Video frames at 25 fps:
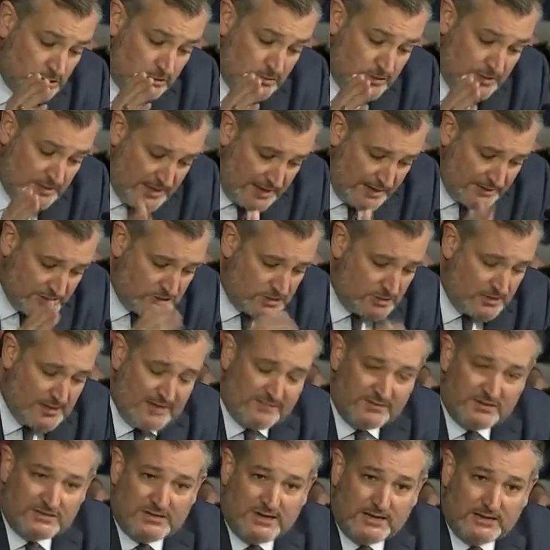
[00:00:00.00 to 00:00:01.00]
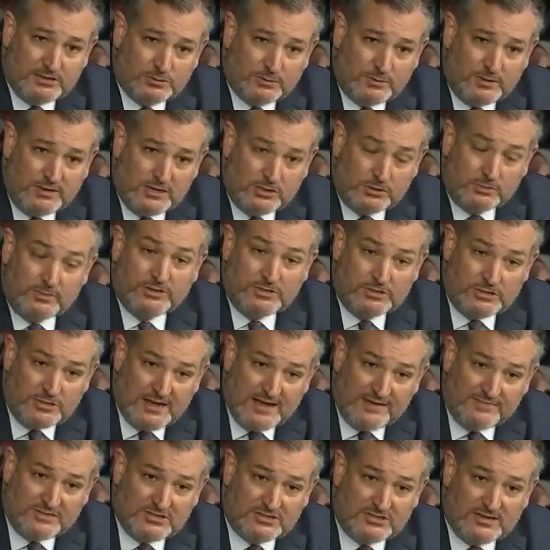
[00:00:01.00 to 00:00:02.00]
so yes, you have a 1023. Do
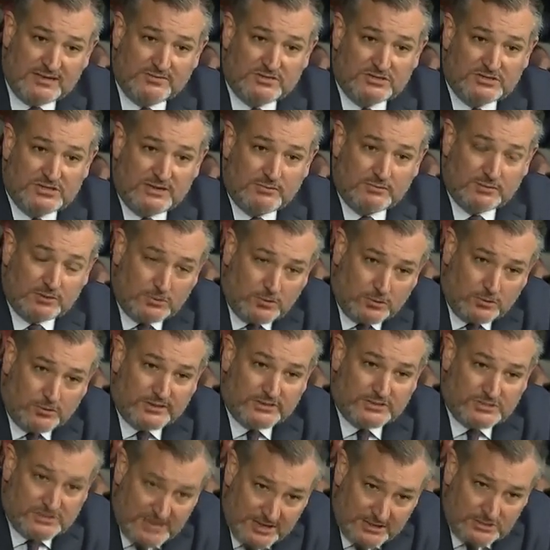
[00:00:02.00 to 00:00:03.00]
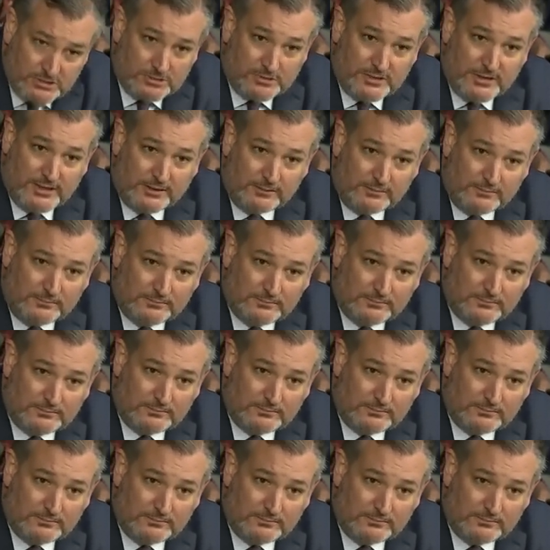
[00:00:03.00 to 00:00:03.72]
you have the 17 recordings, yes or no?